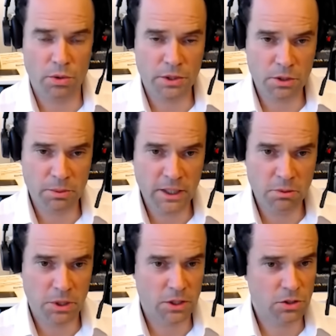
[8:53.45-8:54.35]
oil
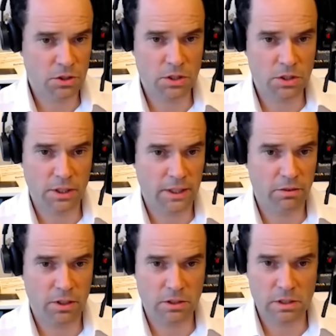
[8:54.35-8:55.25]
demand, because you can still have
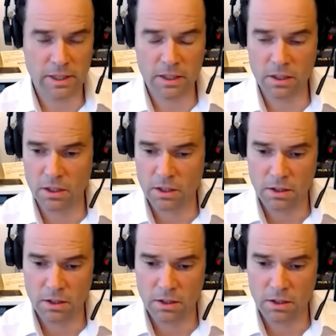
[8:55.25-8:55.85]
things like